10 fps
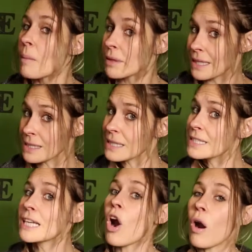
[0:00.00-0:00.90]
but this is
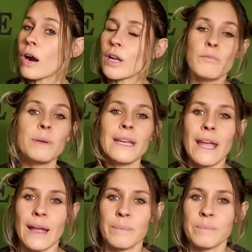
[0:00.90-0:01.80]
the card of
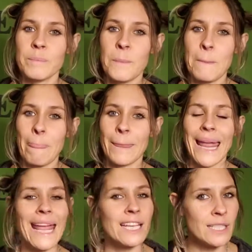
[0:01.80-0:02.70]
being
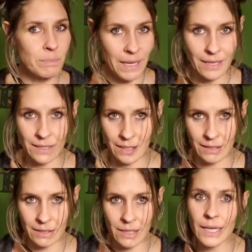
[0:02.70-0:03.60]

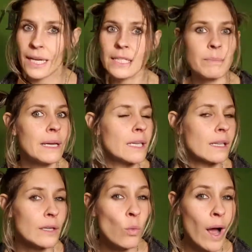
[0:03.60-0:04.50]
independent,
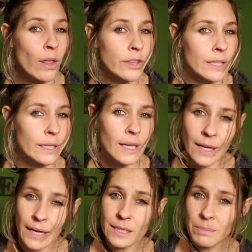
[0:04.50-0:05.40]
independently wealthy,
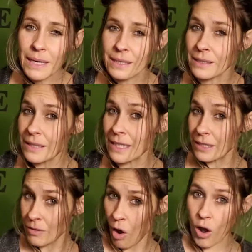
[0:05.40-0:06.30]

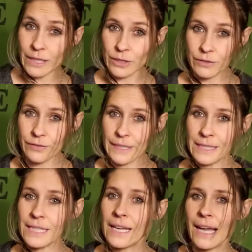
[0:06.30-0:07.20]
independently on your
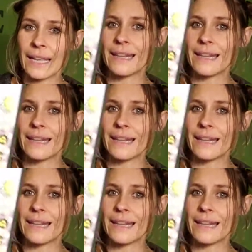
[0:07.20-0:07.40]
feet. And